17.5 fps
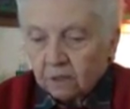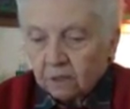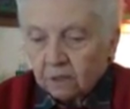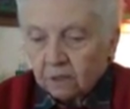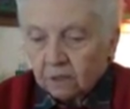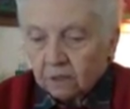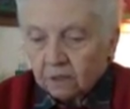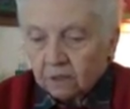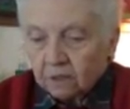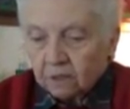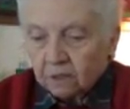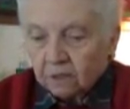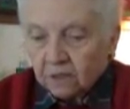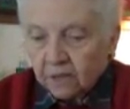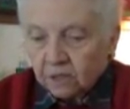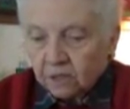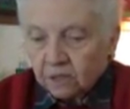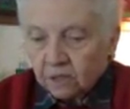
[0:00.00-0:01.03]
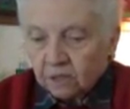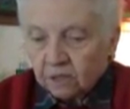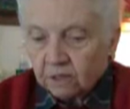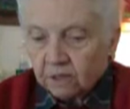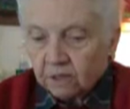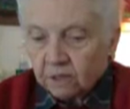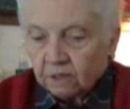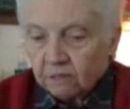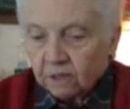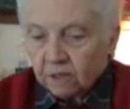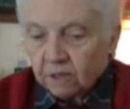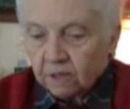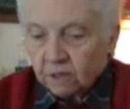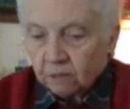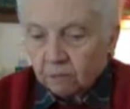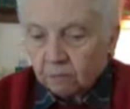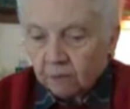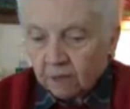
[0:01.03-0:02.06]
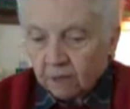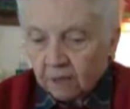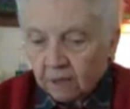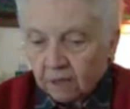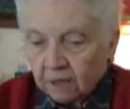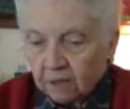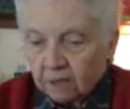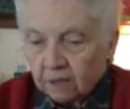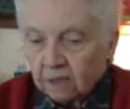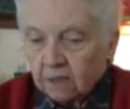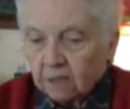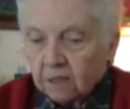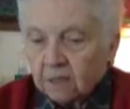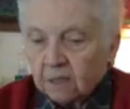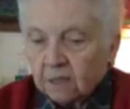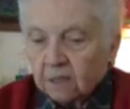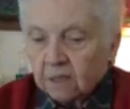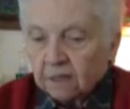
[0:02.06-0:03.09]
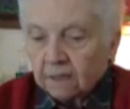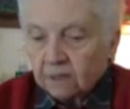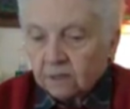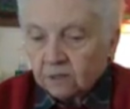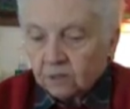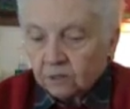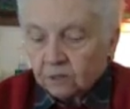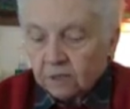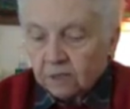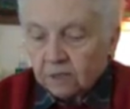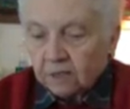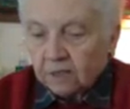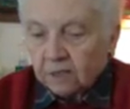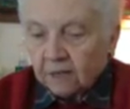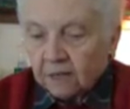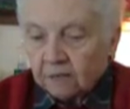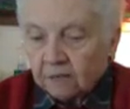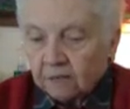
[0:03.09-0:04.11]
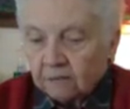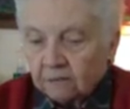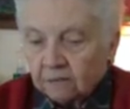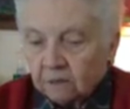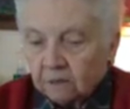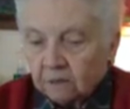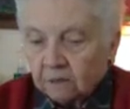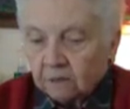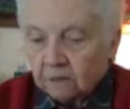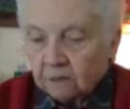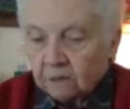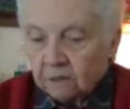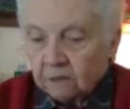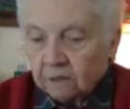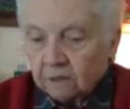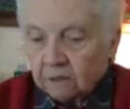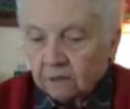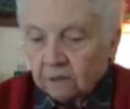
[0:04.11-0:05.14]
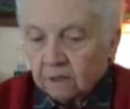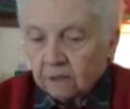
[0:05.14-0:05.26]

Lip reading: a section of our block, the street that I lived on.